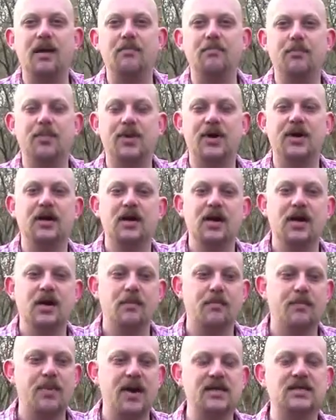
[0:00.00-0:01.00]
But
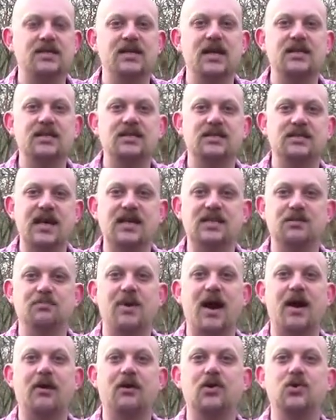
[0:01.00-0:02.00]
basically, take some
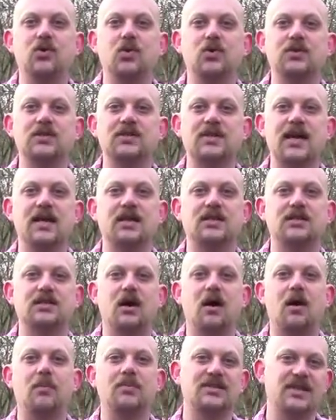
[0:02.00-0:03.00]
paracord, take a
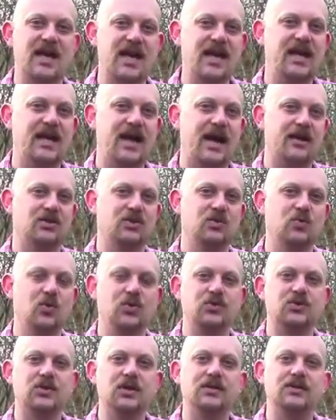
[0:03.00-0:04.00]
tarp, take it out to the
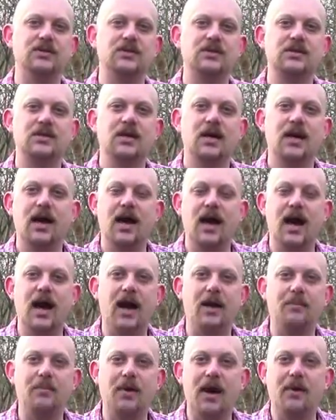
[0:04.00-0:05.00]
woodslands,
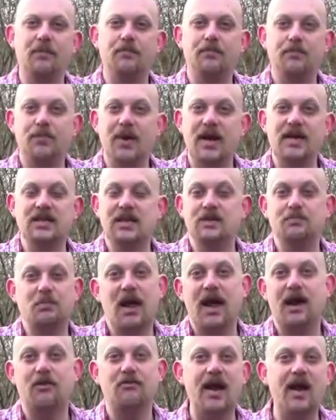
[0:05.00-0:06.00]
and basically
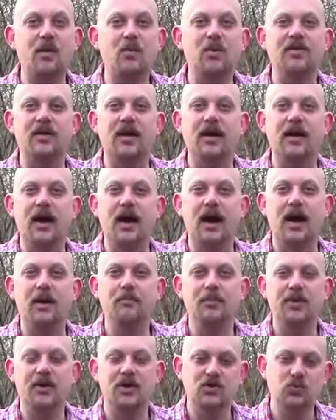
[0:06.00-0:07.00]
play around with
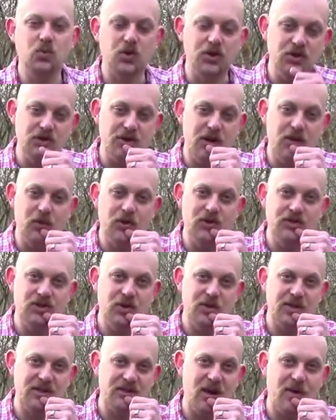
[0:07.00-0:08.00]
it, because what you don't want
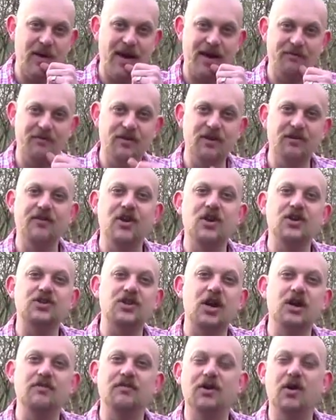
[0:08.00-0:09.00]
to do is go out for your
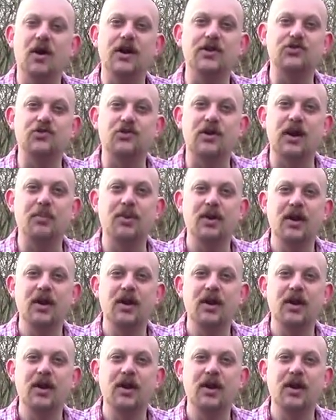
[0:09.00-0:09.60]
first overnight trip